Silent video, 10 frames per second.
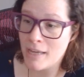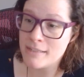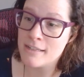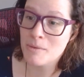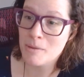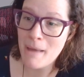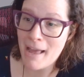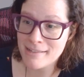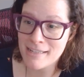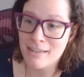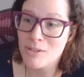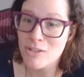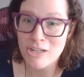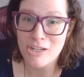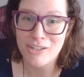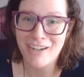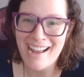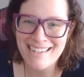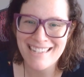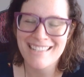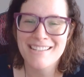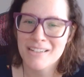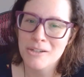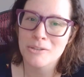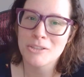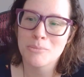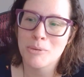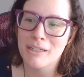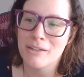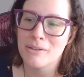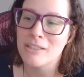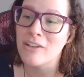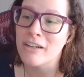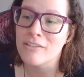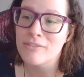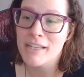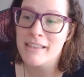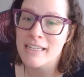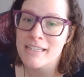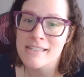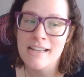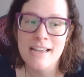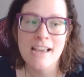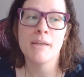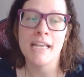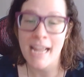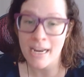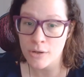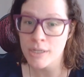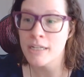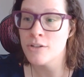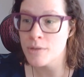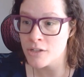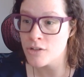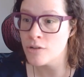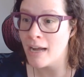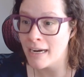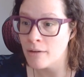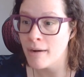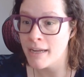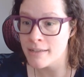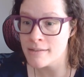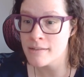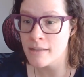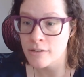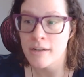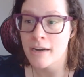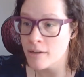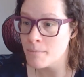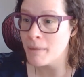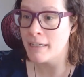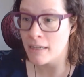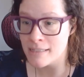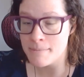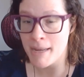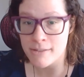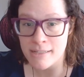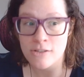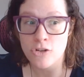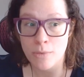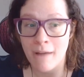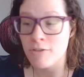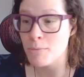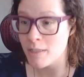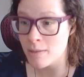thanks to the passing of the Secure Act and Secure 2.0 to clarify things, inherited traditional IRAs that are inherited by non-spouses do have to